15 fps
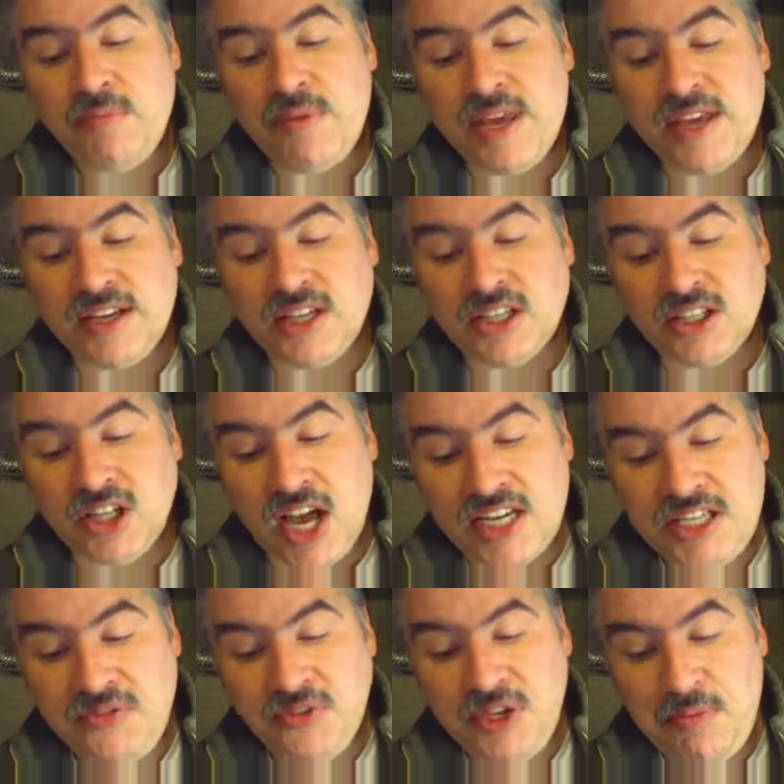being
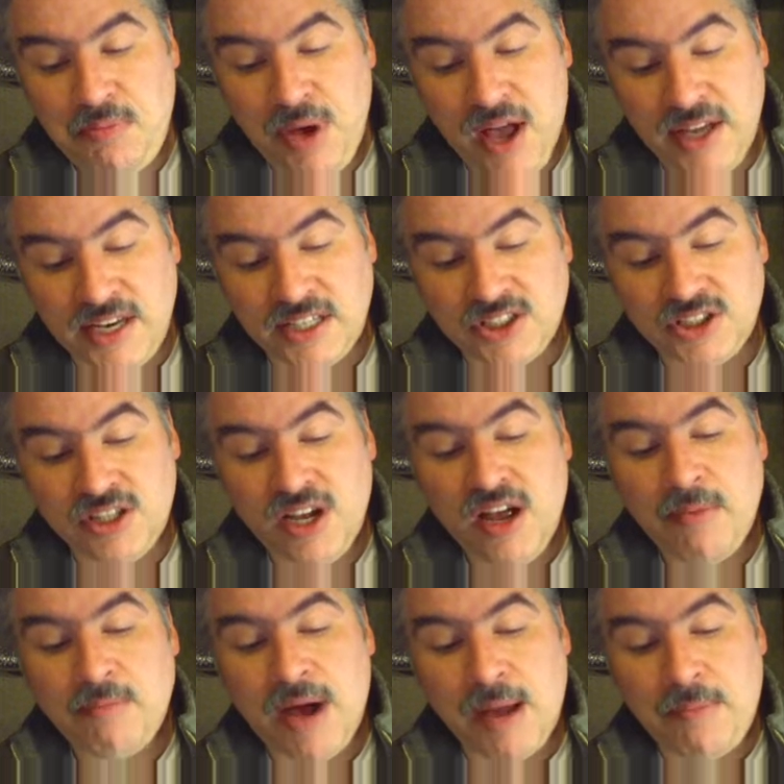collectively punished
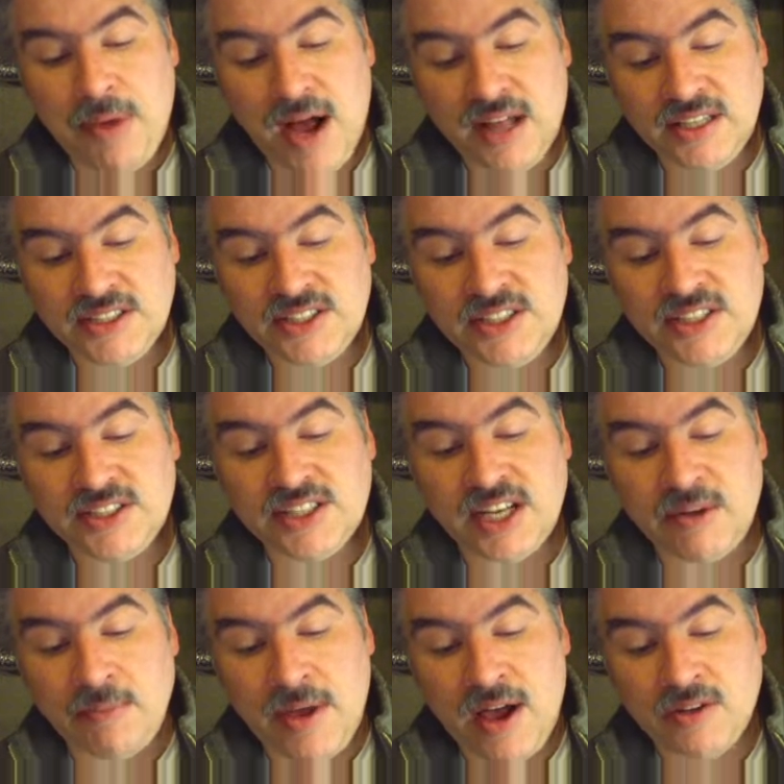by policies that
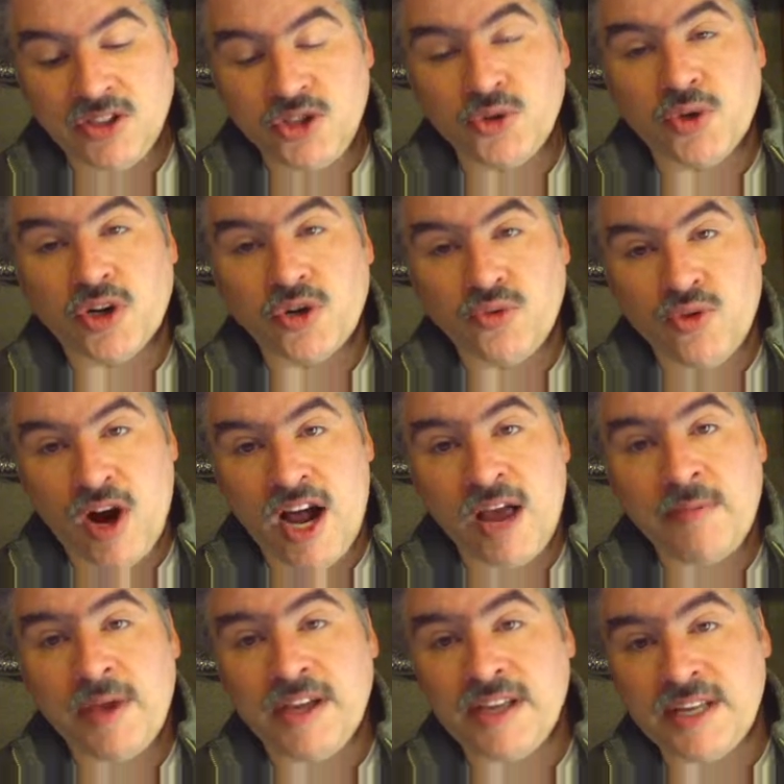amount to a
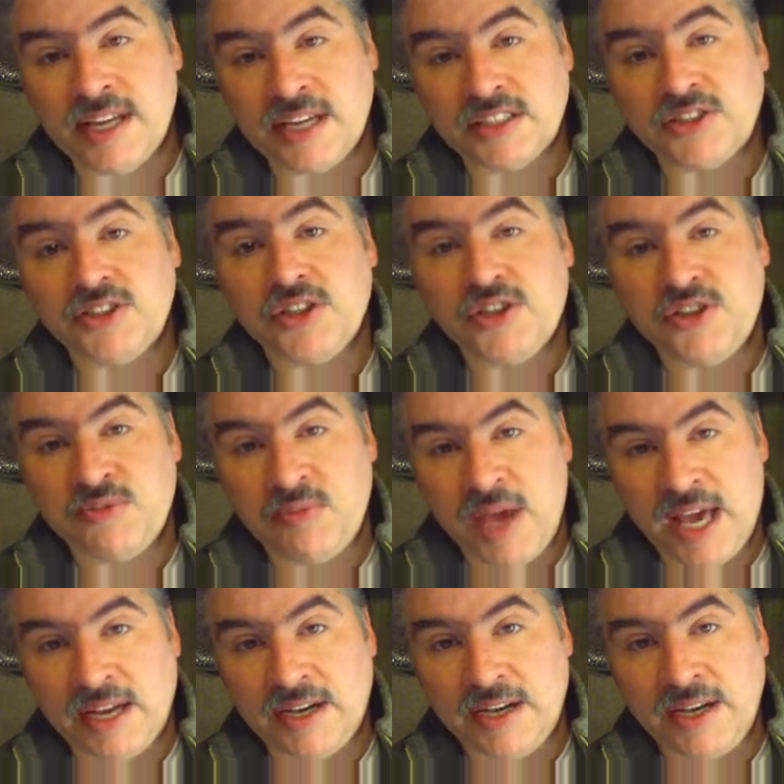crime against
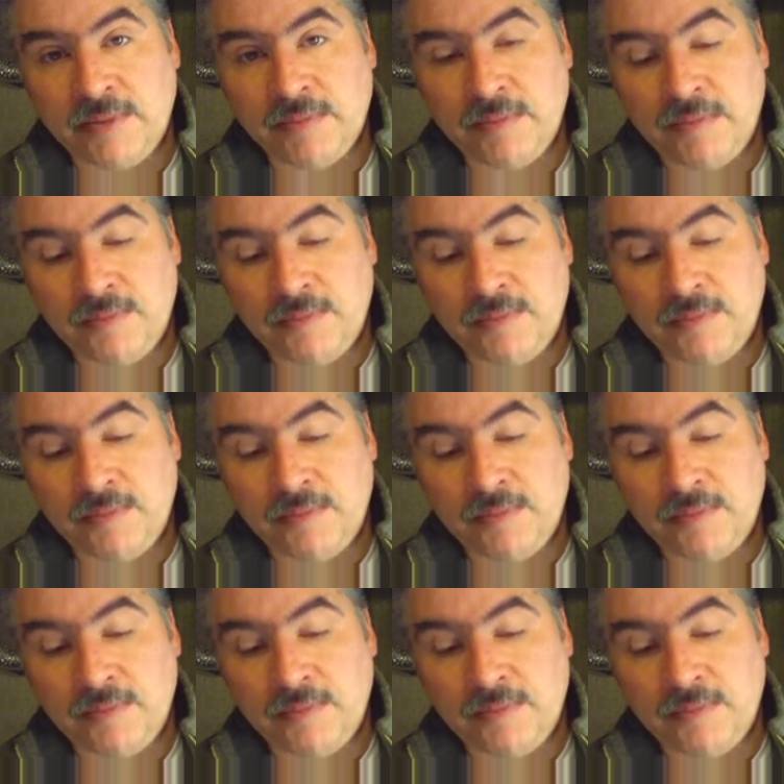humanity.